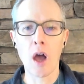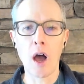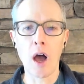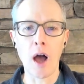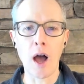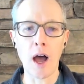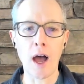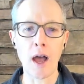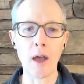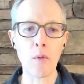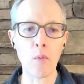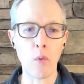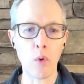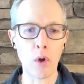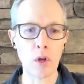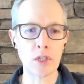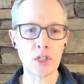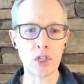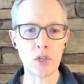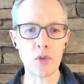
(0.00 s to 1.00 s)
I
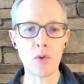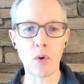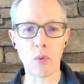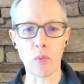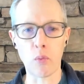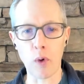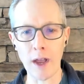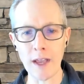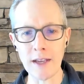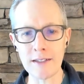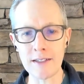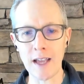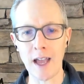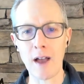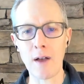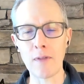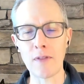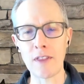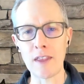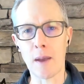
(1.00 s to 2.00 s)
want you to write
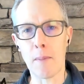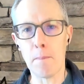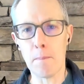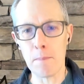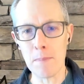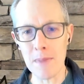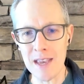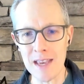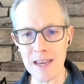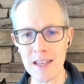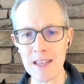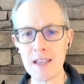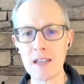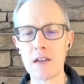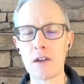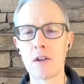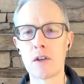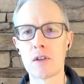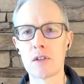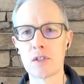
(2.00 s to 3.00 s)
down the
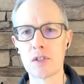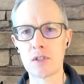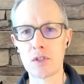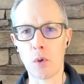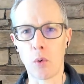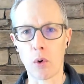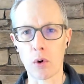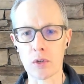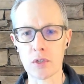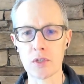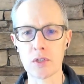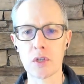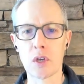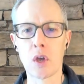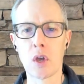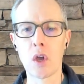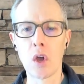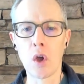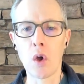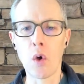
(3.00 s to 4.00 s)
immediate source.
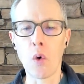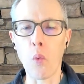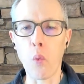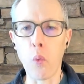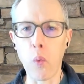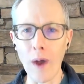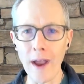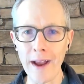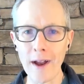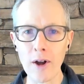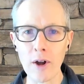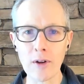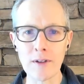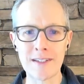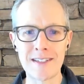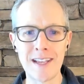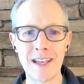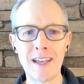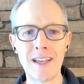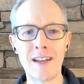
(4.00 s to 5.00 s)
Where
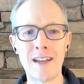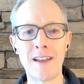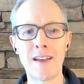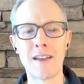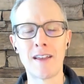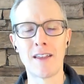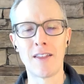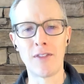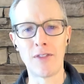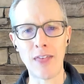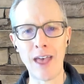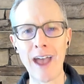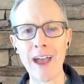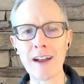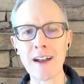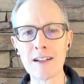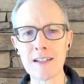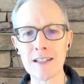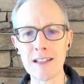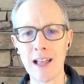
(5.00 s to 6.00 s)
did
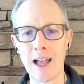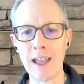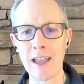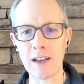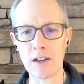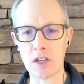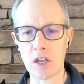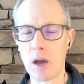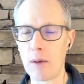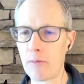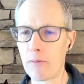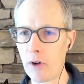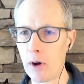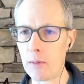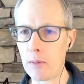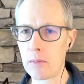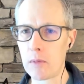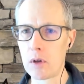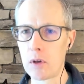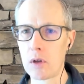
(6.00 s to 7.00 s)
that client come from?
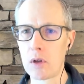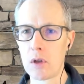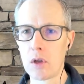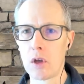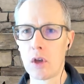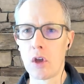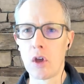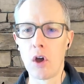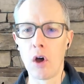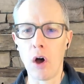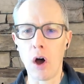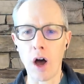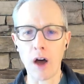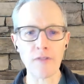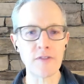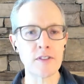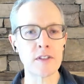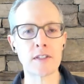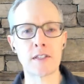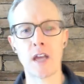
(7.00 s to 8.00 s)

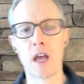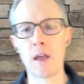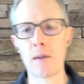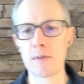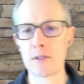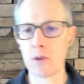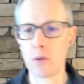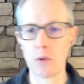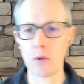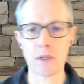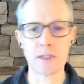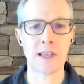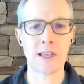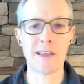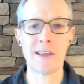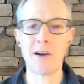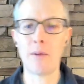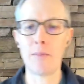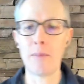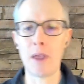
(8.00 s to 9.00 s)
Oftentimes it was,
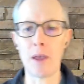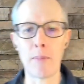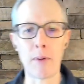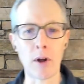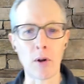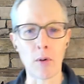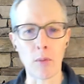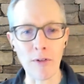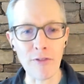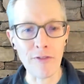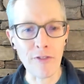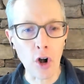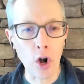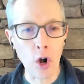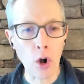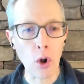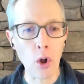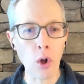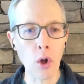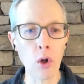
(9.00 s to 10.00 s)
may have been a
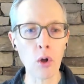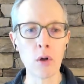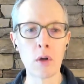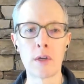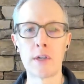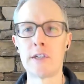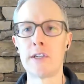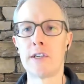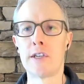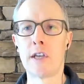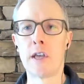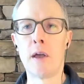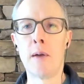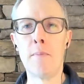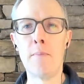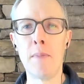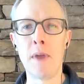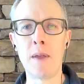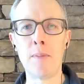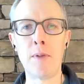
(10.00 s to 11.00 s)
referral.
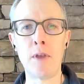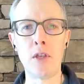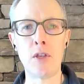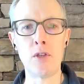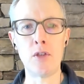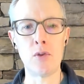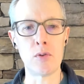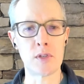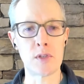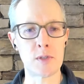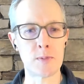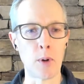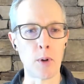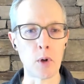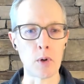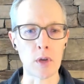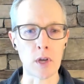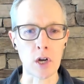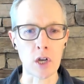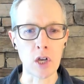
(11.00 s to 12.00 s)
Maybe you
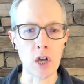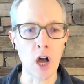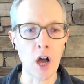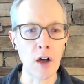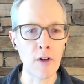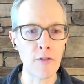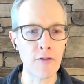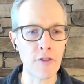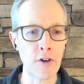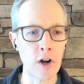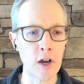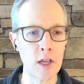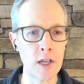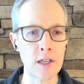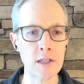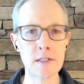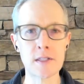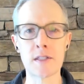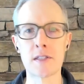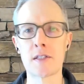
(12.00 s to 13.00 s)
spoke at a
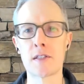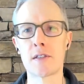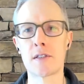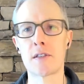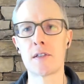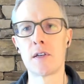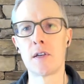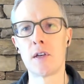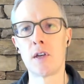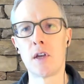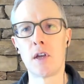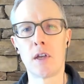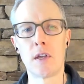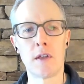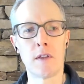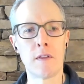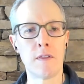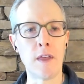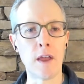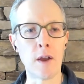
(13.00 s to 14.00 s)
conference.
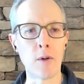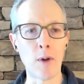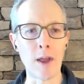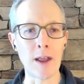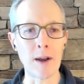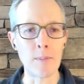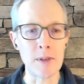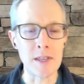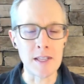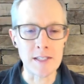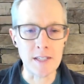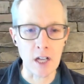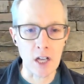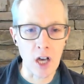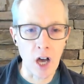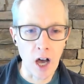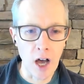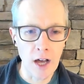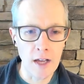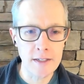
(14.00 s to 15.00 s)
They read a piece of
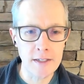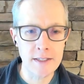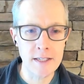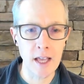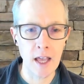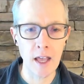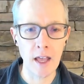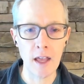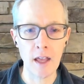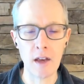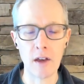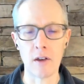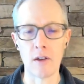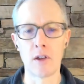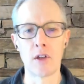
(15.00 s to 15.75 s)
content.